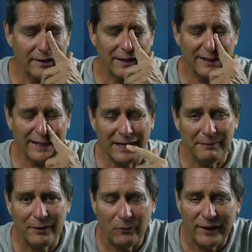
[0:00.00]
I think I
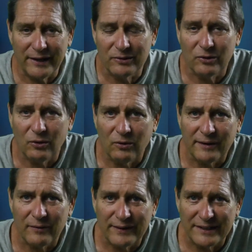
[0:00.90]
might wait till
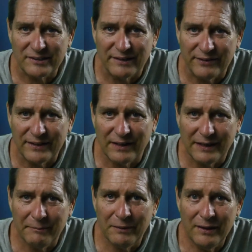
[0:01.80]
around Thanksgiving
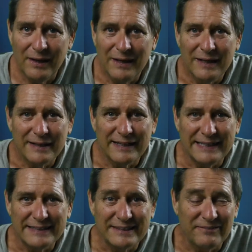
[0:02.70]
time
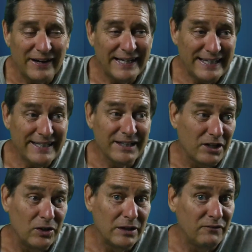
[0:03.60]
because if I get a
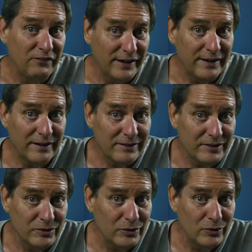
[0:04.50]
good fare
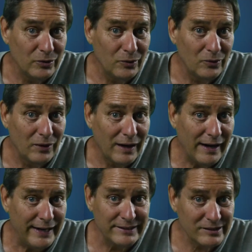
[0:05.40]
to
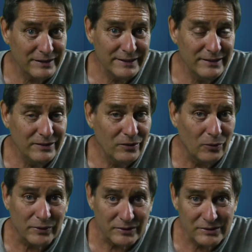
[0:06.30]
Iceland
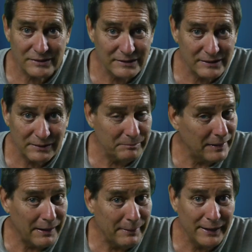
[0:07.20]

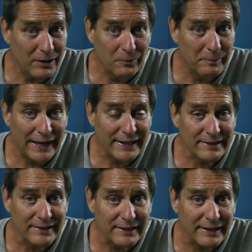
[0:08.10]
I might go back
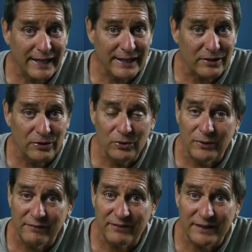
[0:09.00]
to
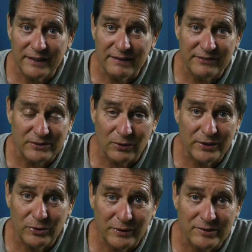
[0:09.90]
Cancun if it's
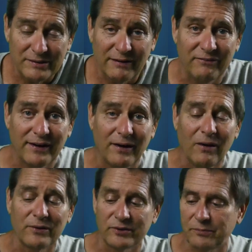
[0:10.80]
only
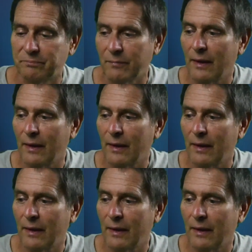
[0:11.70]
$275.